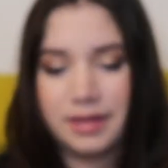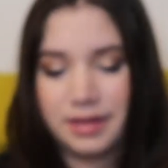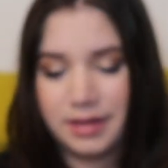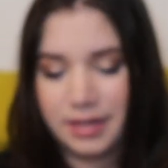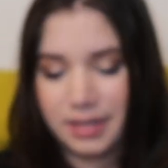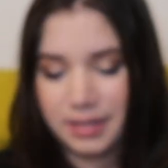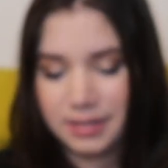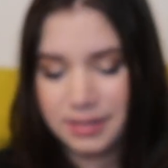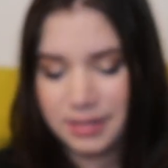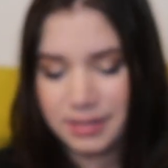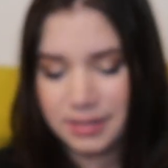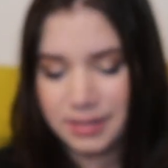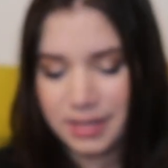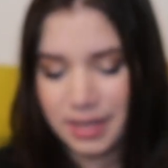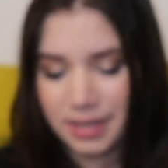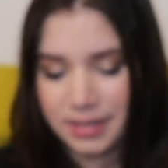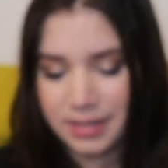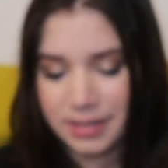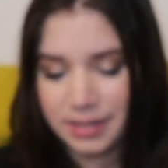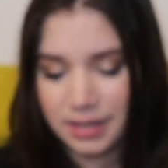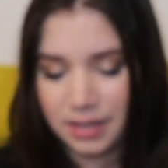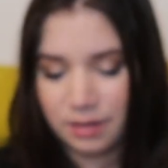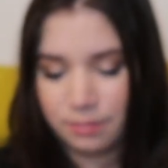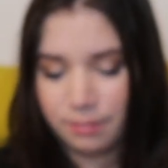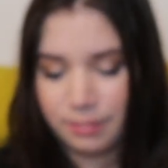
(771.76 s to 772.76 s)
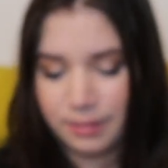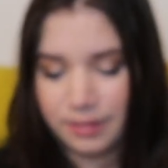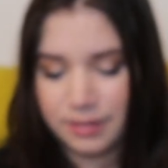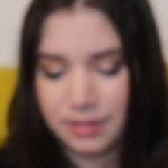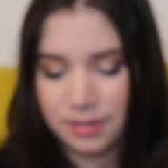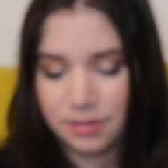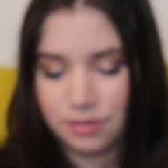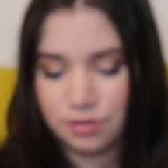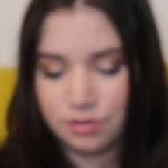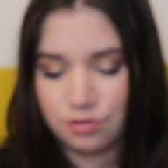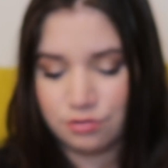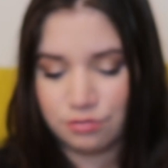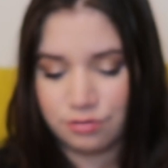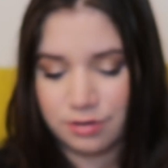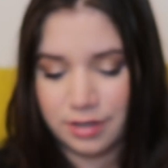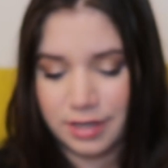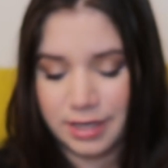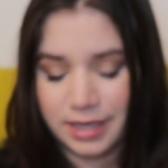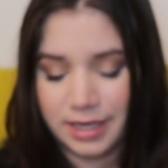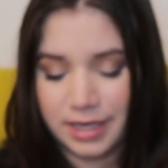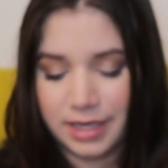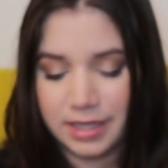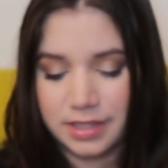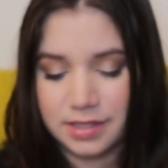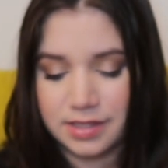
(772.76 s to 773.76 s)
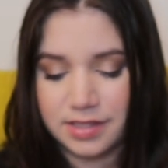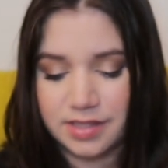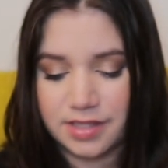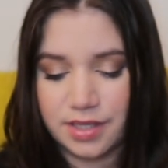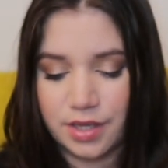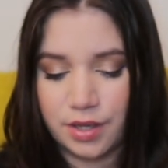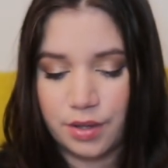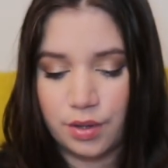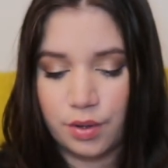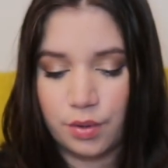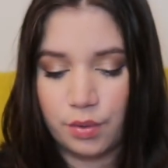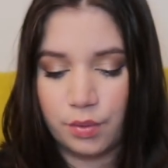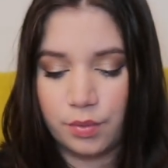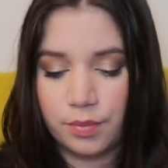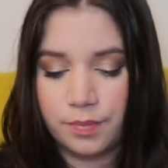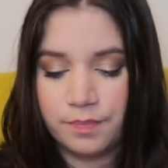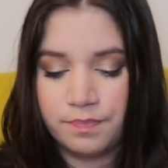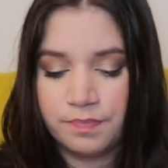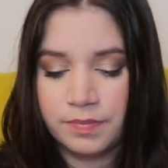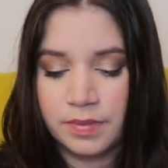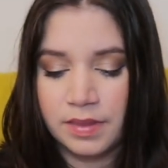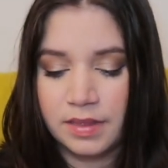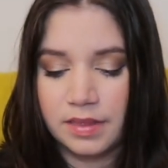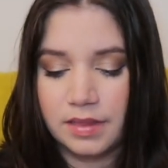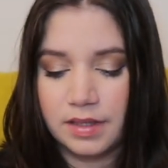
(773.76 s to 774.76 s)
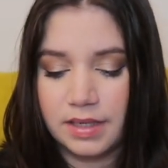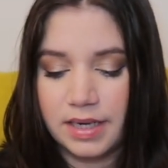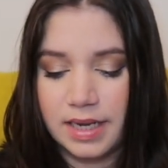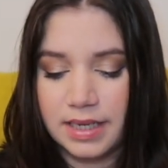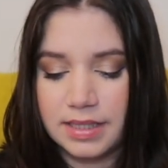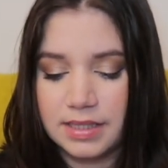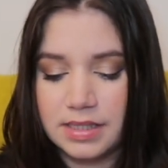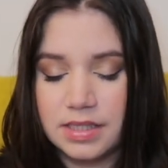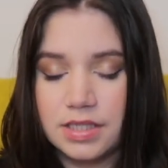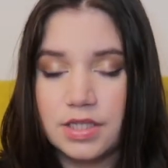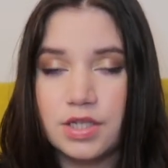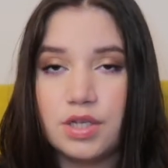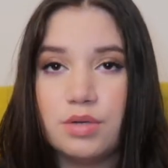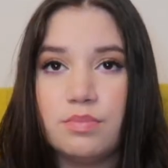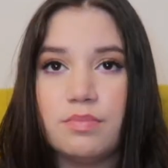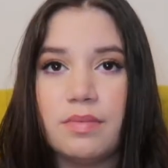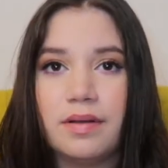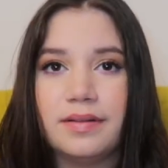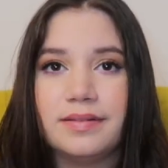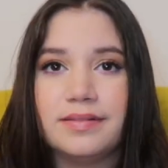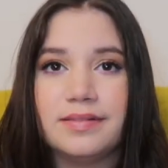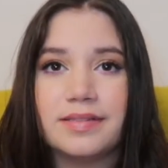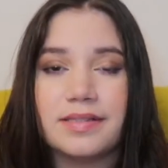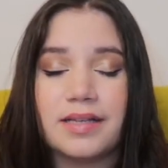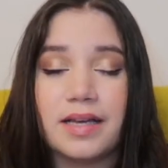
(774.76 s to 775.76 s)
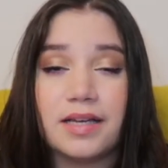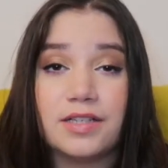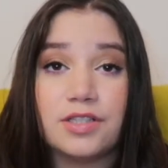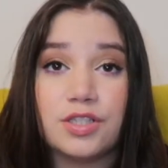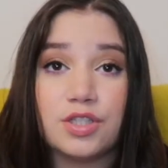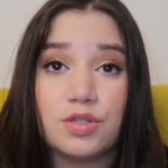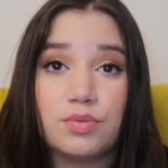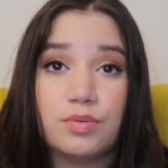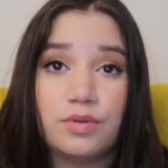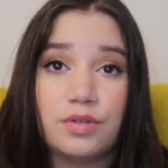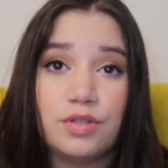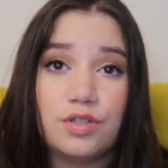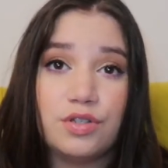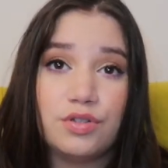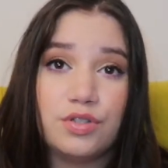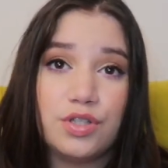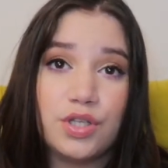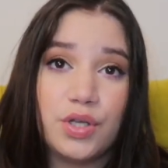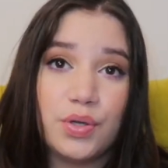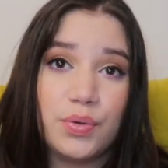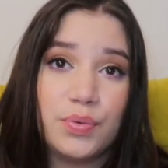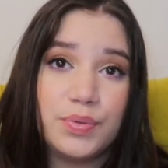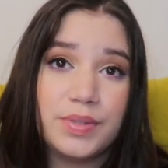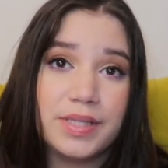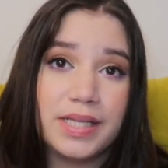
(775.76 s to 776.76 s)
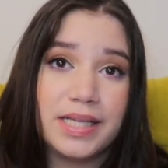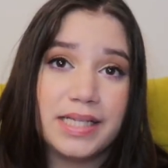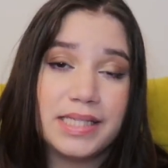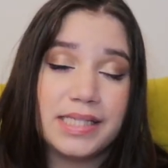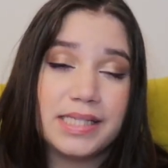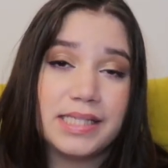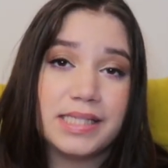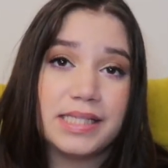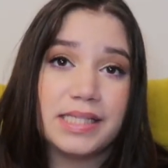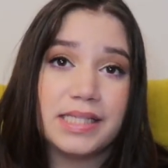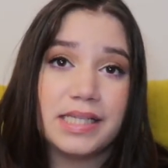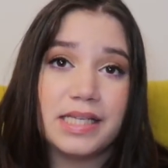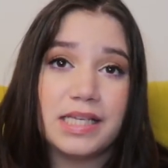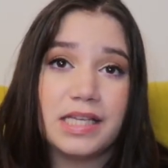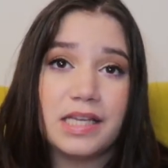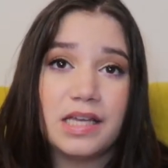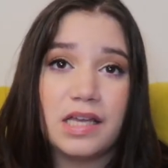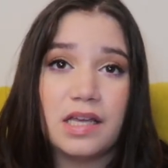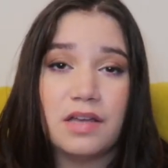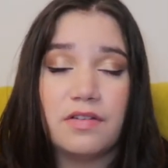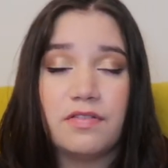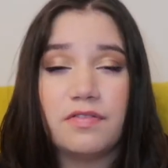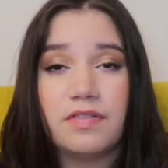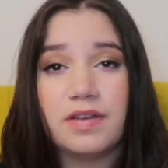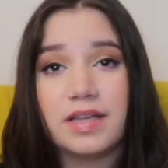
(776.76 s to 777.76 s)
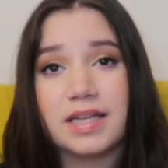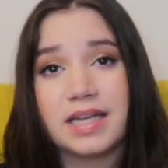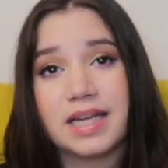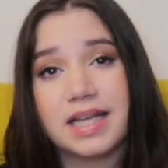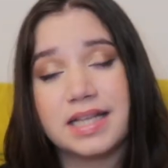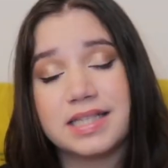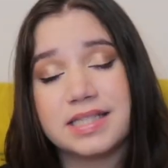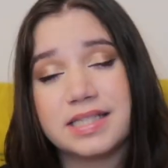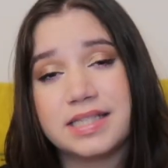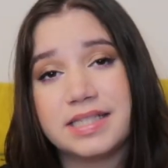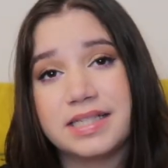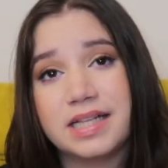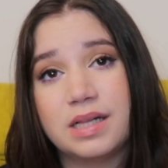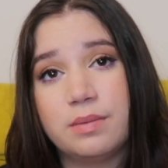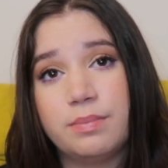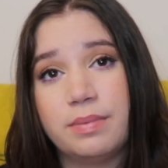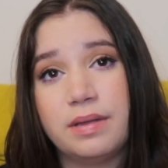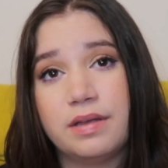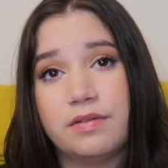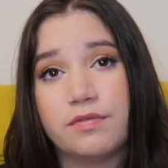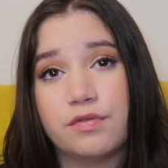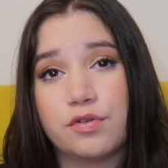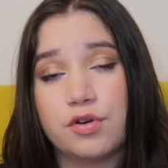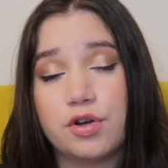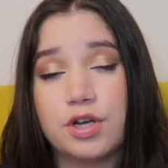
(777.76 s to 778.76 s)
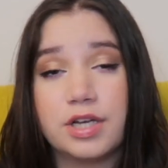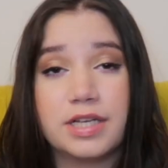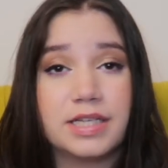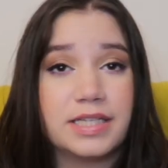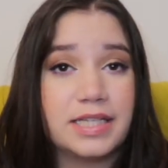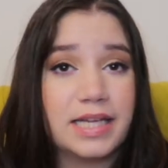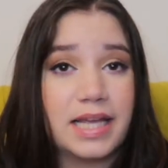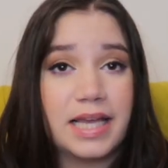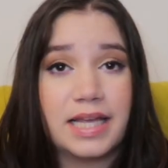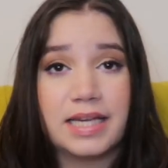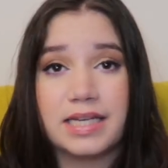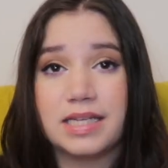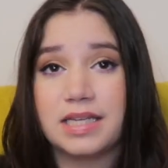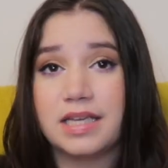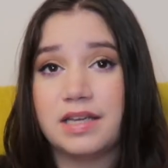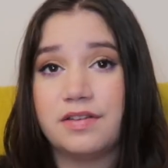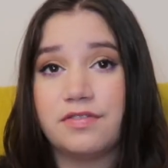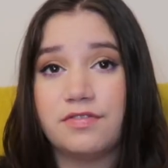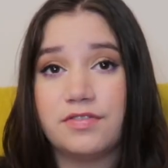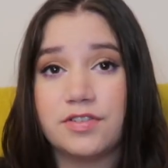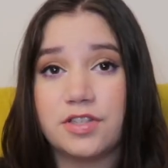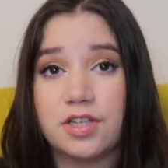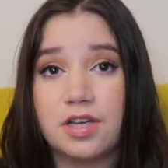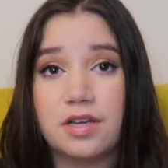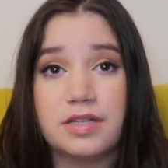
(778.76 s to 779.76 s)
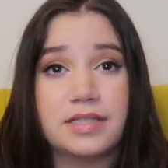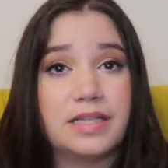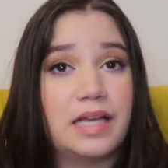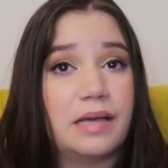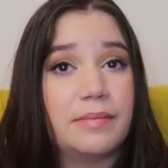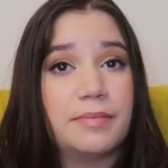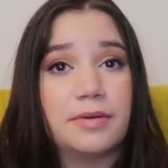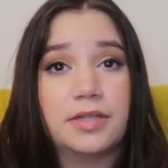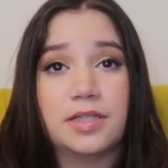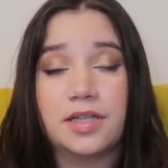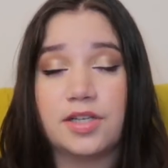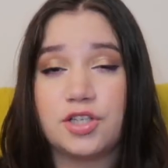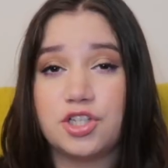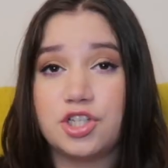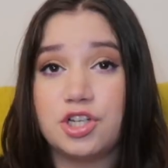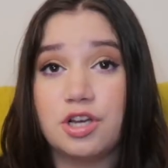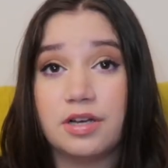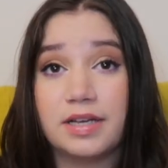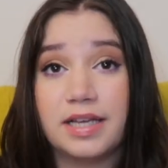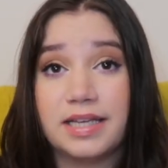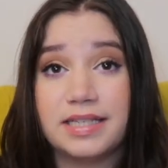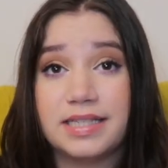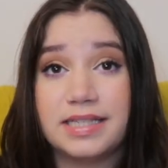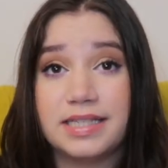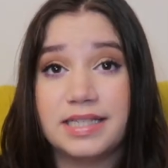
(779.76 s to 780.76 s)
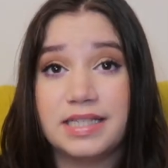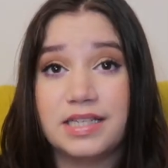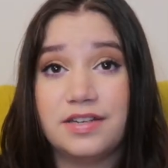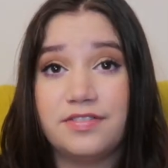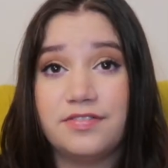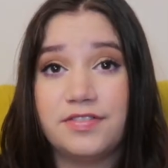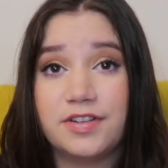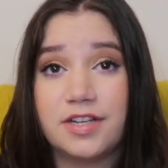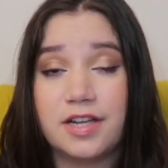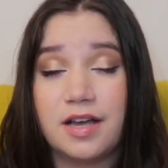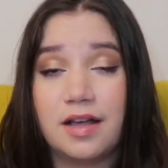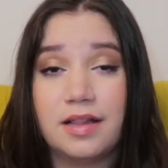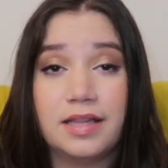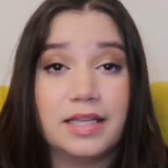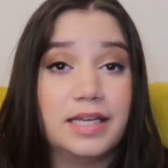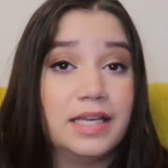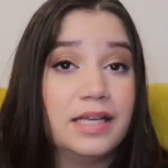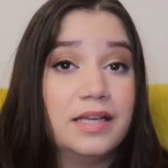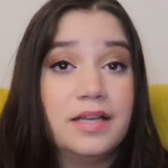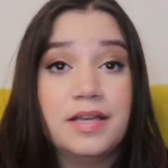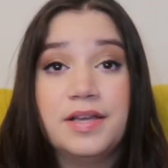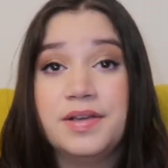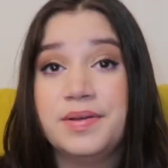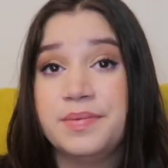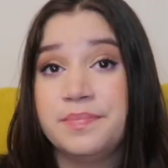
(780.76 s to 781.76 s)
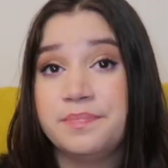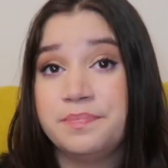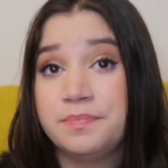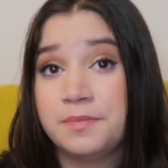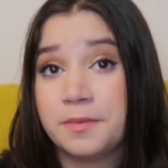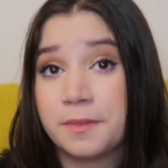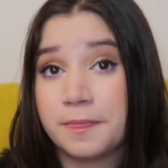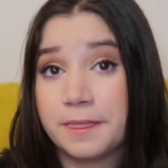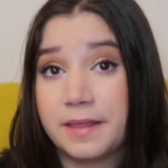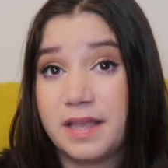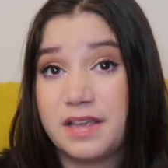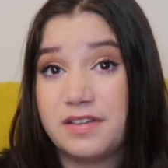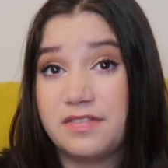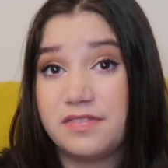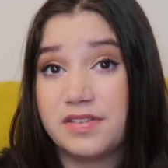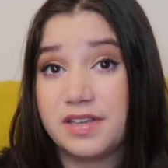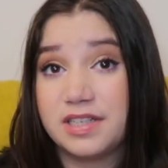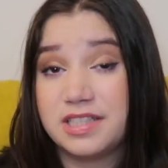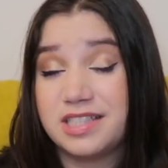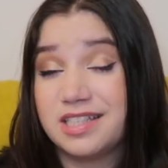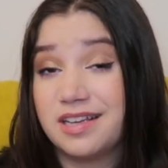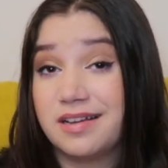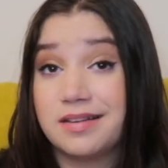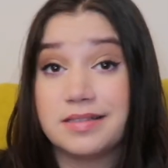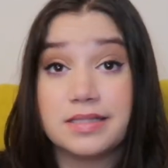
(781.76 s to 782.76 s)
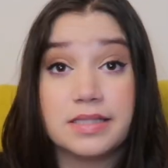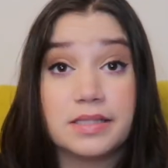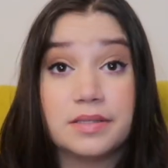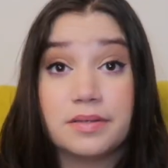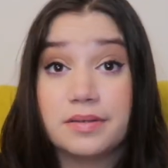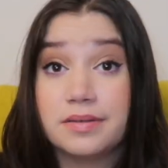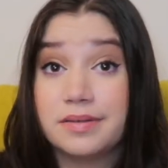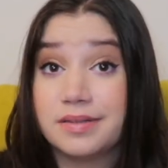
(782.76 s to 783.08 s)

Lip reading: this is getting a bit dry, so the next 2 months I just want to use it, see if it can still be worked, and if not, I'm gonna chuck it in the finale. If it does,